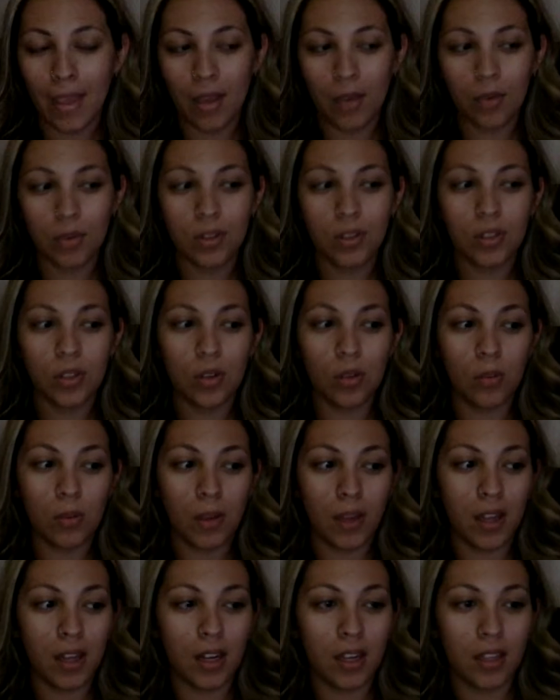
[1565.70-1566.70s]
It was so
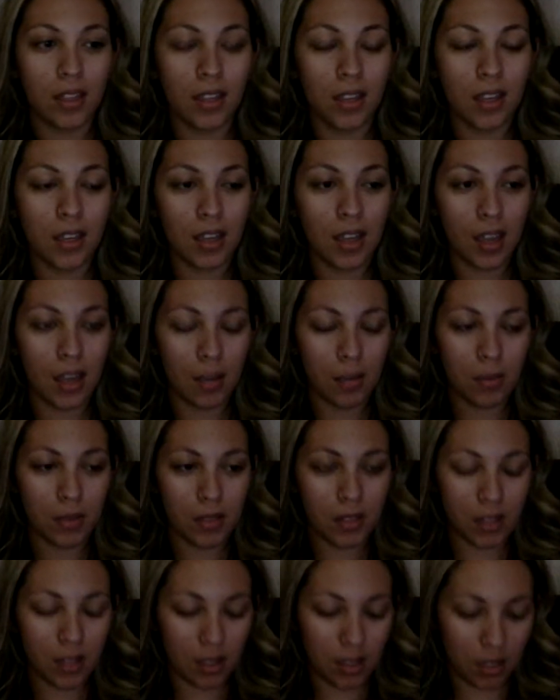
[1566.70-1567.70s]
bad. I think it
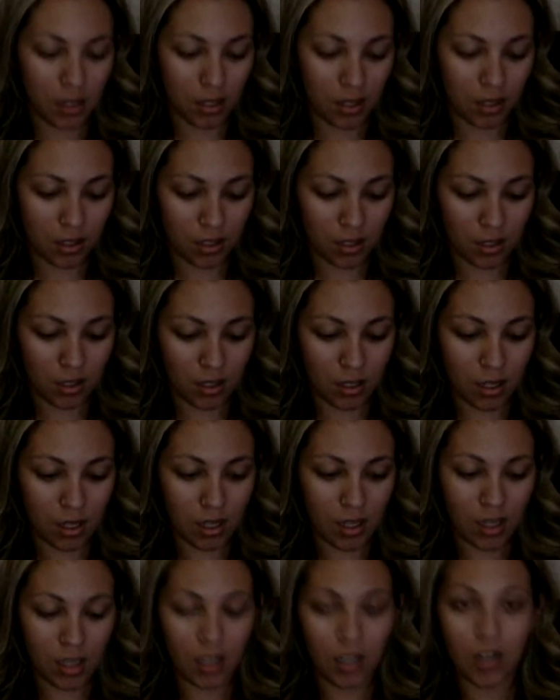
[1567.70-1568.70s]
happened
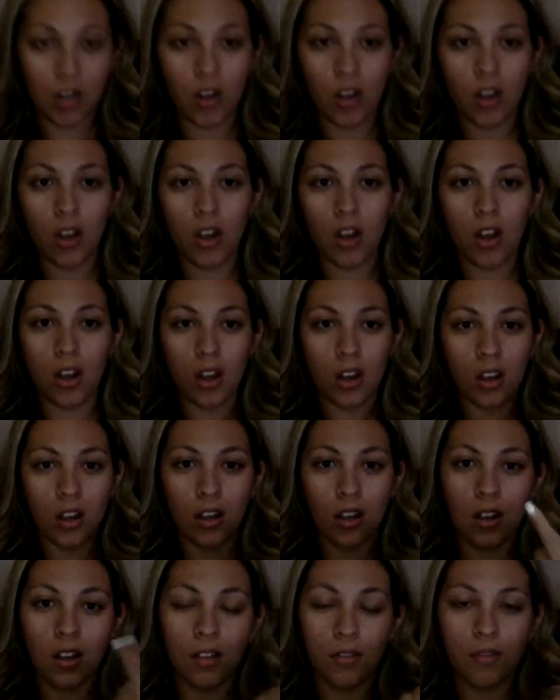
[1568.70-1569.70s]
it
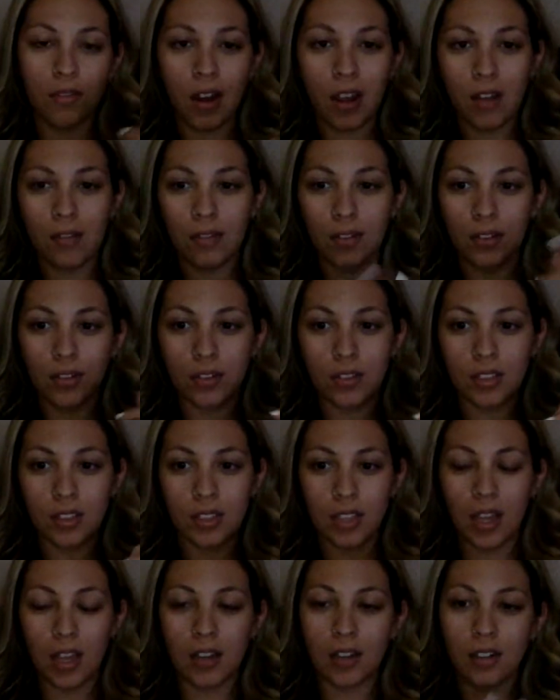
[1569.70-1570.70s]
all unraveled
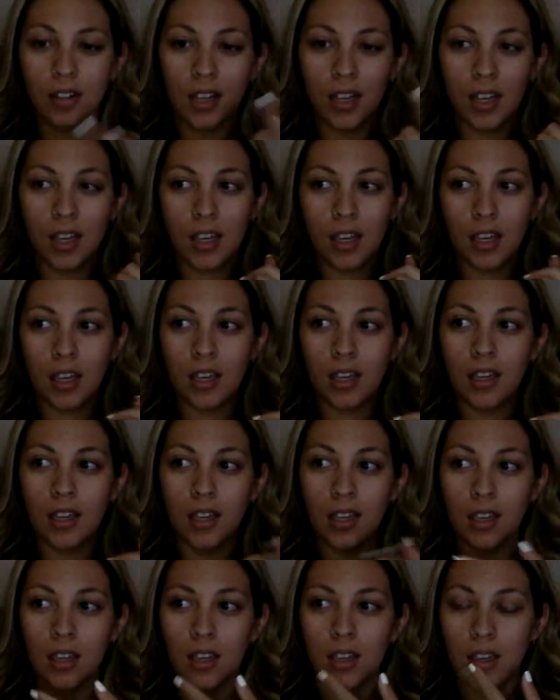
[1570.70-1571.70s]
Saturday
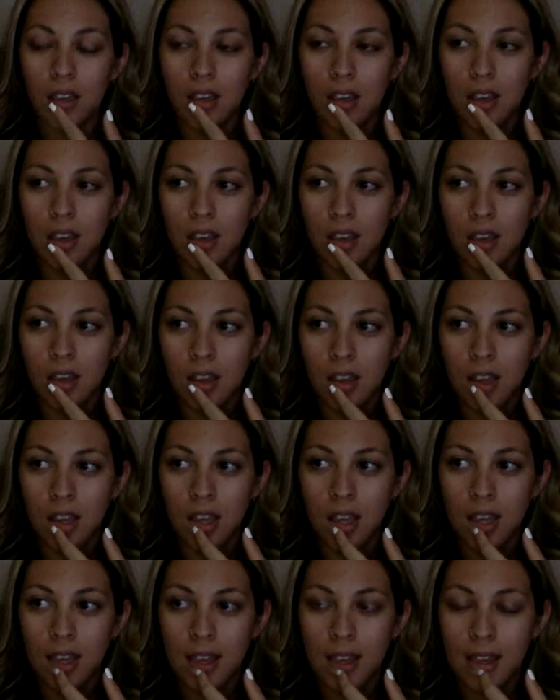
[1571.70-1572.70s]

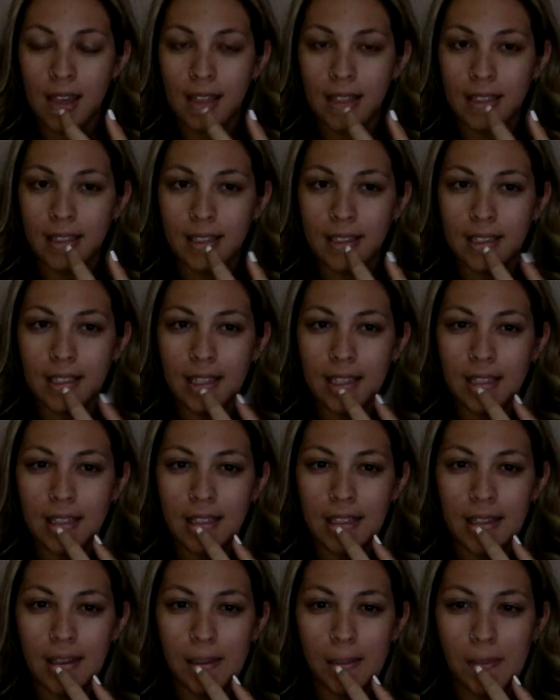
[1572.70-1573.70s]
and
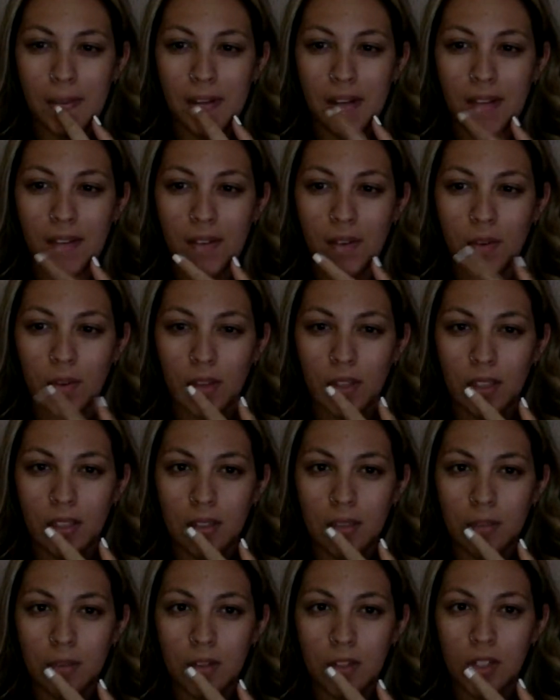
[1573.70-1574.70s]
Sunday, I believe it was.
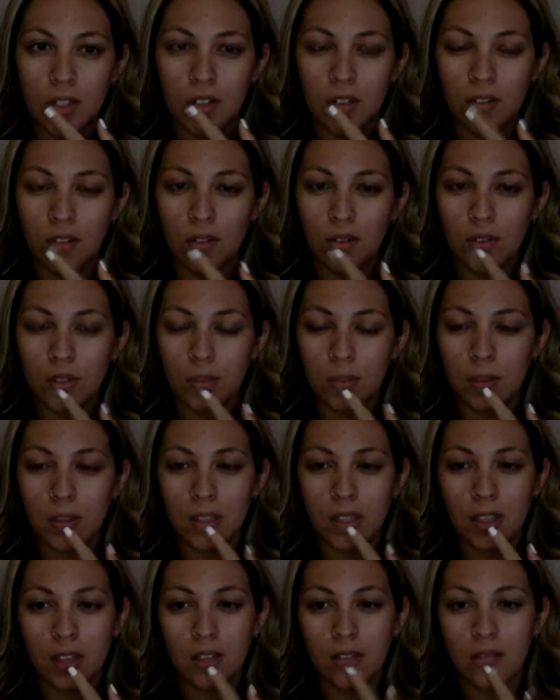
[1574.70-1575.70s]
I'm not sure if it was
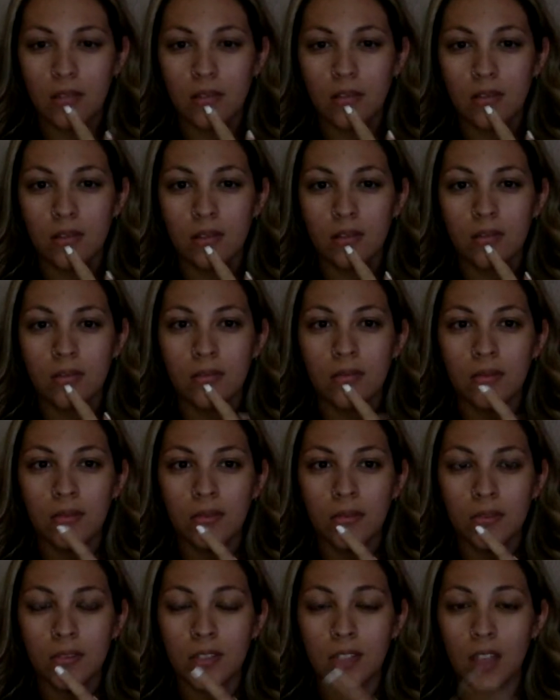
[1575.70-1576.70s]
Monday.
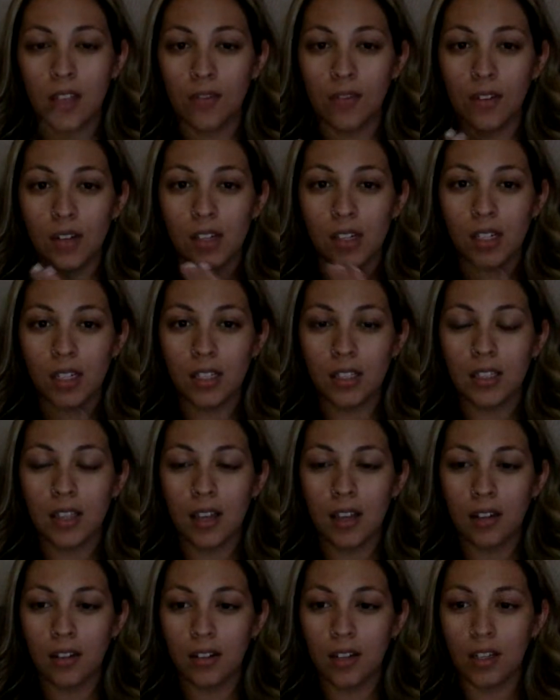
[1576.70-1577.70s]
Definitely
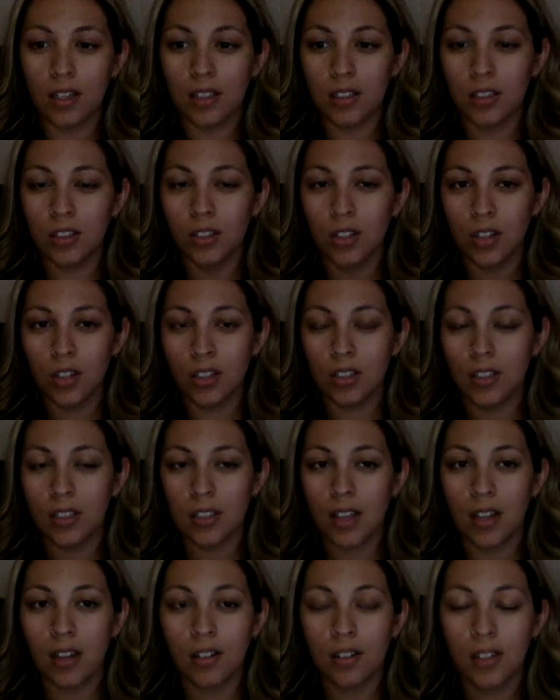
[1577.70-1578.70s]
Saturday. It started
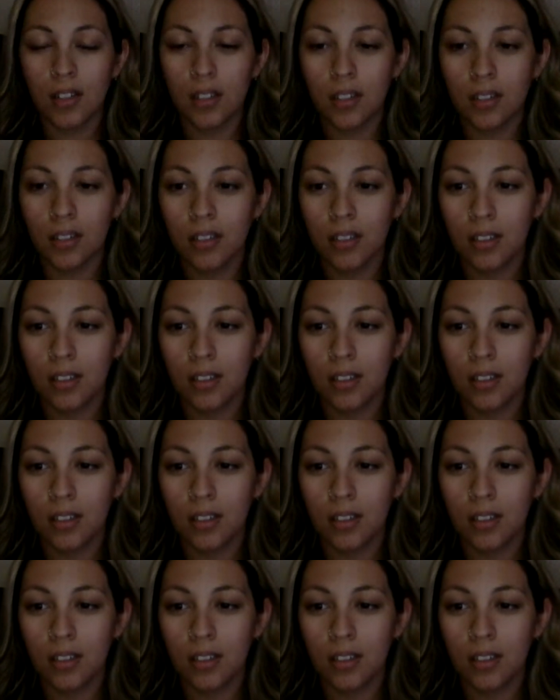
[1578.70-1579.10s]
Saturday.